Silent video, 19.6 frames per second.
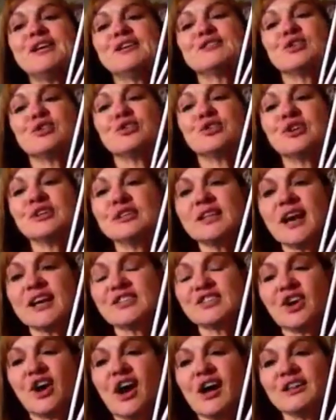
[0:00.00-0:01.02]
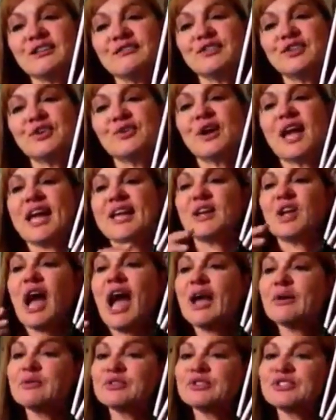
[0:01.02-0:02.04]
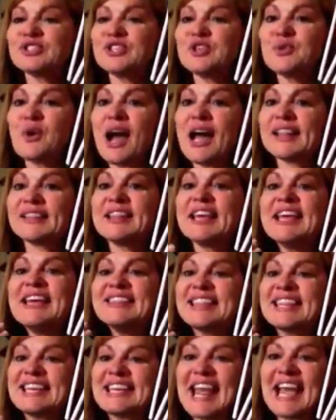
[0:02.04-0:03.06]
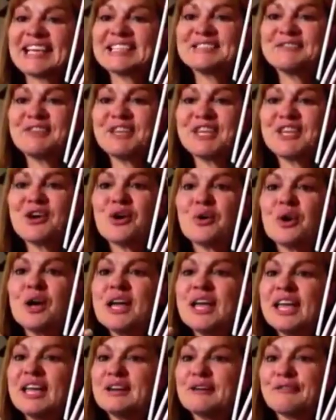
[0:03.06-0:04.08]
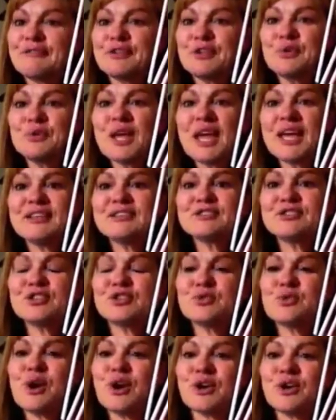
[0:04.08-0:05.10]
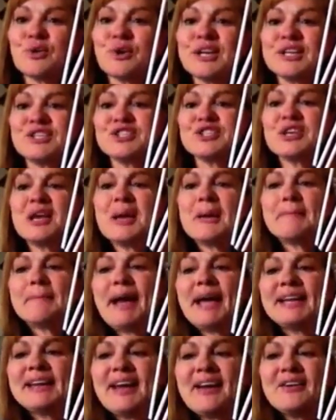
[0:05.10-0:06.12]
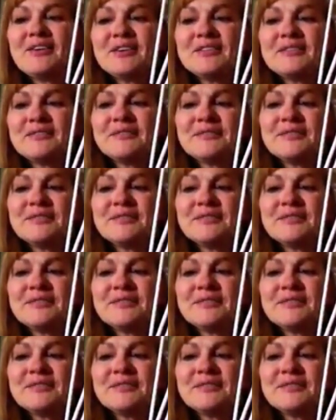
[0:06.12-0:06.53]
So good luck to all of you, and I will see you on the next video in a few days to do our Grinch. Bye now.